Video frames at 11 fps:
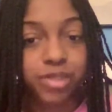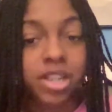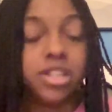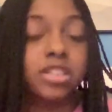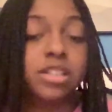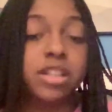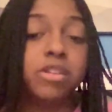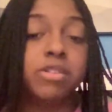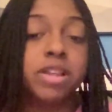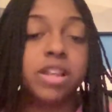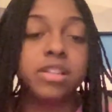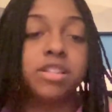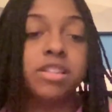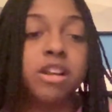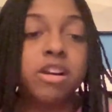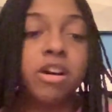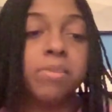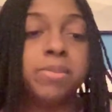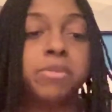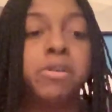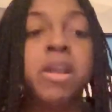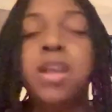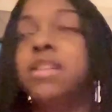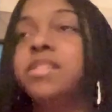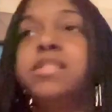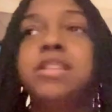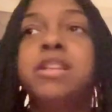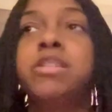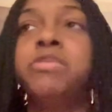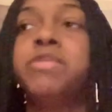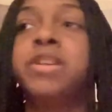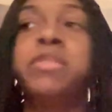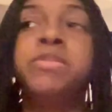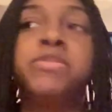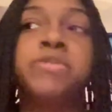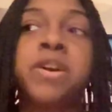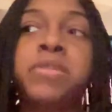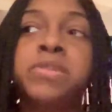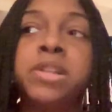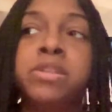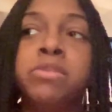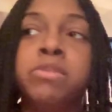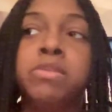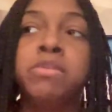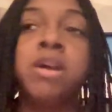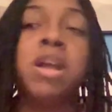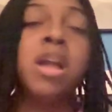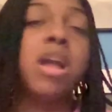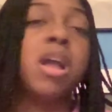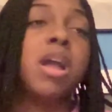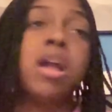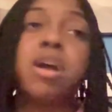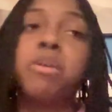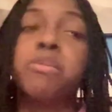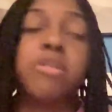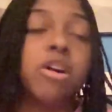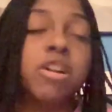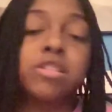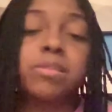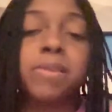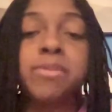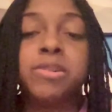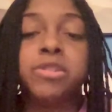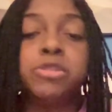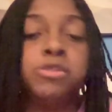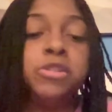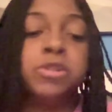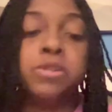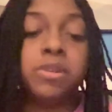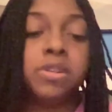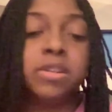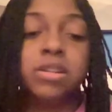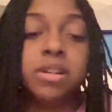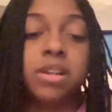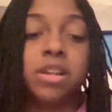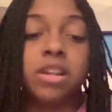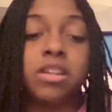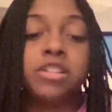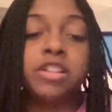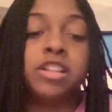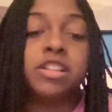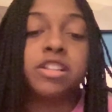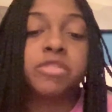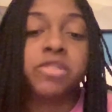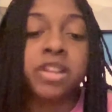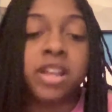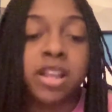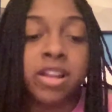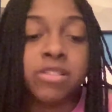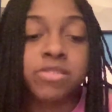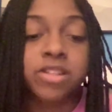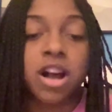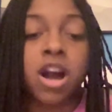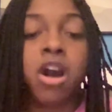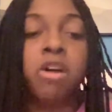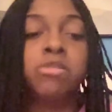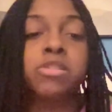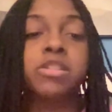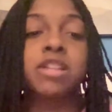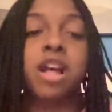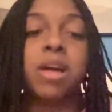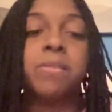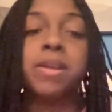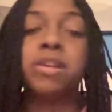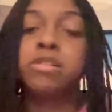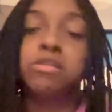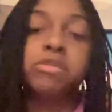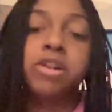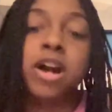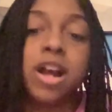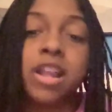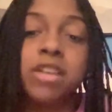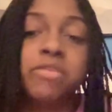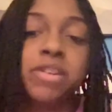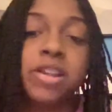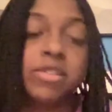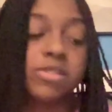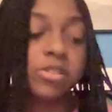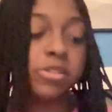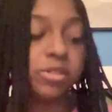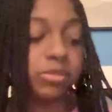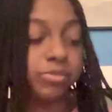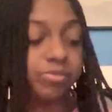He's still here. He still help you. He still forgive you for everything you do regardless about what you do. Jesus forgives all the time, including God, He forgives too.